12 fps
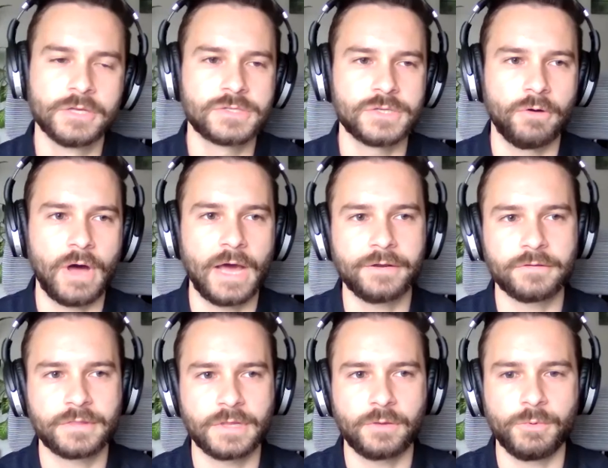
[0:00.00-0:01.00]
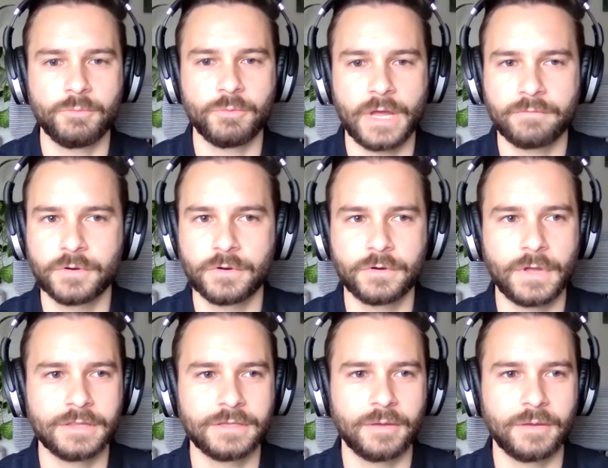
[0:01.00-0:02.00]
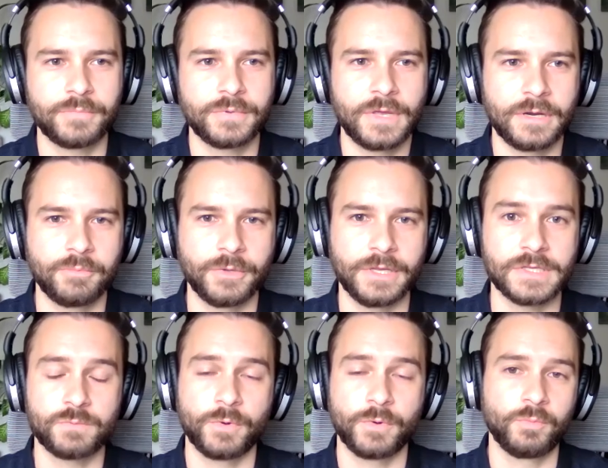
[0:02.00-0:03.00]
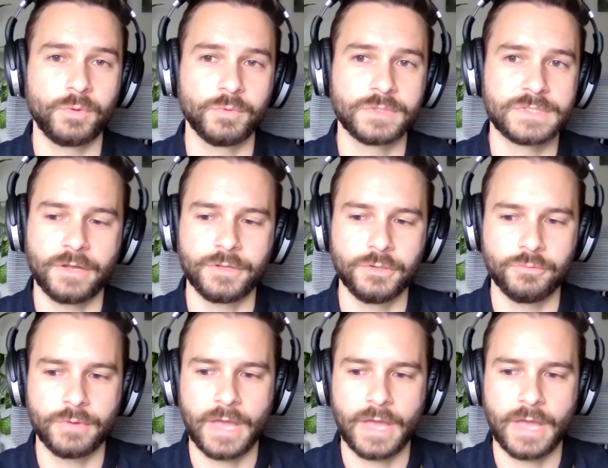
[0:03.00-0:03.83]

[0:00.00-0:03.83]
So I don't think we would ever end up in a place where we would tell you,